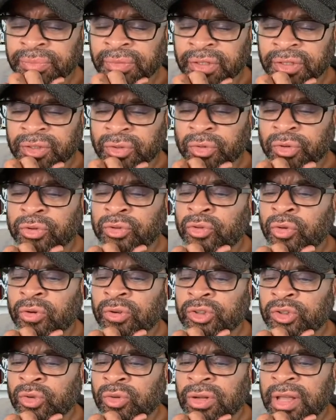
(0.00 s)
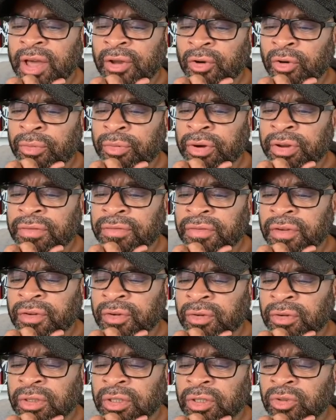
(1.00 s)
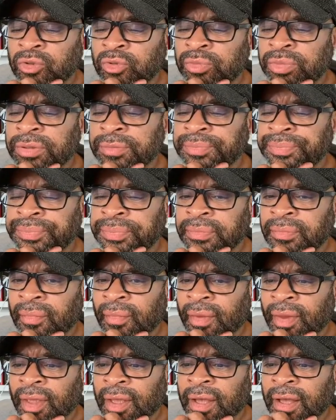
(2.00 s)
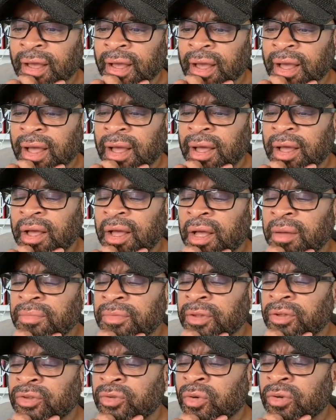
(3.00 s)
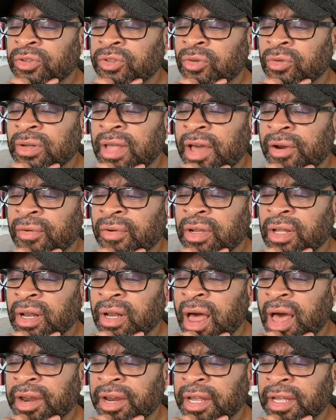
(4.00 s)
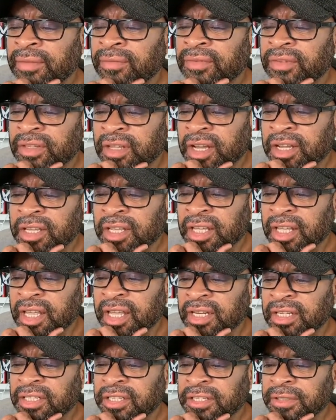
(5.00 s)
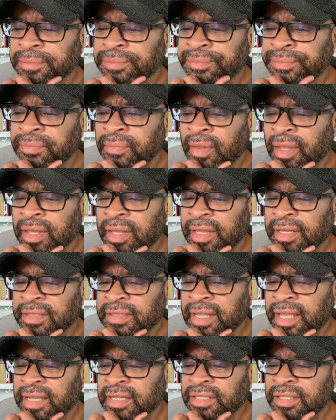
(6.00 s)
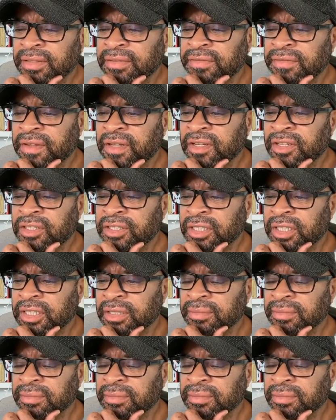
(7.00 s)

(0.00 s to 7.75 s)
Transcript: So the dorsolateral prefrontal loop, the dorsolateral caudate, again, look, executive functioning.